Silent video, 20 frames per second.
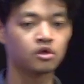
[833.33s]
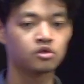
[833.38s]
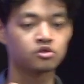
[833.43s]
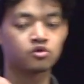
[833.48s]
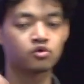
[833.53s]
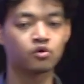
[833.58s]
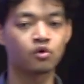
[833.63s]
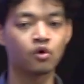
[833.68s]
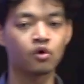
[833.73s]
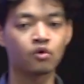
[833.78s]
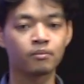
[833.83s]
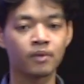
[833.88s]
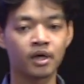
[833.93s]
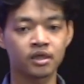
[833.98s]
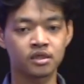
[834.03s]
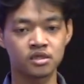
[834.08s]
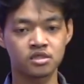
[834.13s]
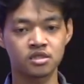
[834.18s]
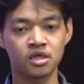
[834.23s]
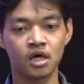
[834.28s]
to go
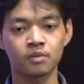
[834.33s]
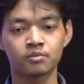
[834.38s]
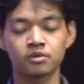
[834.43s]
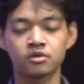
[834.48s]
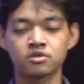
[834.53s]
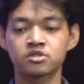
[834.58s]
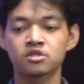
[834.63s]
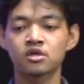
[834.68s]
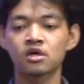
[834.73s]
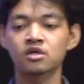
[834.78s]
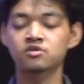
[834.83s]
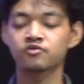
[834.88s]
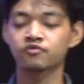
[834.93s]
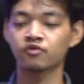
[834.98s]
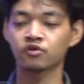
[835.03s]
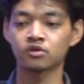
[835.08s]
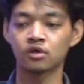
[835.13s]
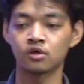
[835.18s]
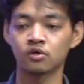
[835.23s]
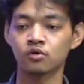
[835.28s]
make disciples, search
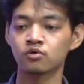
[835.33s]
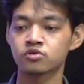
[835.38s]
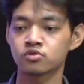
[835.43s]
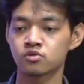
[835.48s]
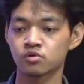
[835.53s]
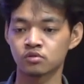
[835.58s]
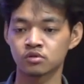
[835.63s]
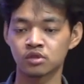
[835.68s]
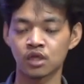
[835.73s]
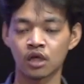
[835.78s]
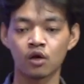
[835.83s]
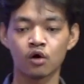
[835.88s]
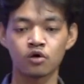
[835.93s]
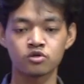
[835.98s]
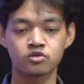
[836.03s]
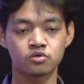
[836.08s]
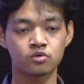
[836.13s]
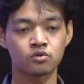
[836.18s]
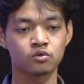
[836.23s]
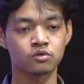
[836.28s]
for the
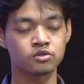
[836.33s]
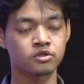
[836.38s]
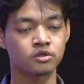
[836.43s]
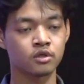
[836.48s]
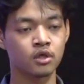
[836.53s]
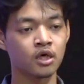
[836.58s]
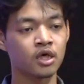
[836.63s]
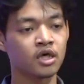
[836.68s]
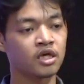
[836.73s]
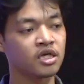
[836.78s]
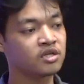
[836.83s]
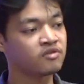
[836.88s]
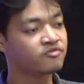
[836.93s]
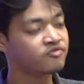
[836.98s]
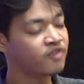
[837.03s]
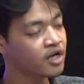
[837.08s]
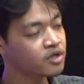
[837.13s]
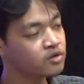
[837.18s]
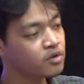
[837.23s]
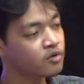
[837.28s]
lost souls.
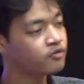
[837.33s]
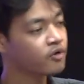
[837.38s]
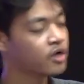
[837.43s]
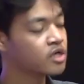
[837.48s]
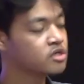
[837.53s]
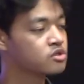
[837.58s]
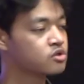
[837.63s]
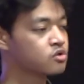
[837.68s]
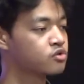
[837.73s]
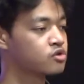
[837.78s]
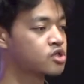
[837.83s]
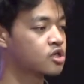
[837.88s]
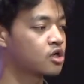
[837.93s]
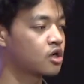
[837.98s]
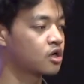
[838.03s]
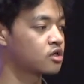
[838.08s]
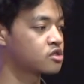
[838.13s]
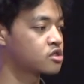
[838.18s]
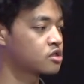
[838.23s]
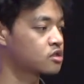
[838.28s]
Invite your friends to
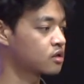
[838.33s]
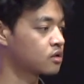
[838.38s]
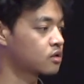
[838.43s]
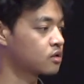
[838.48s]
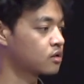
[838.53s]
church.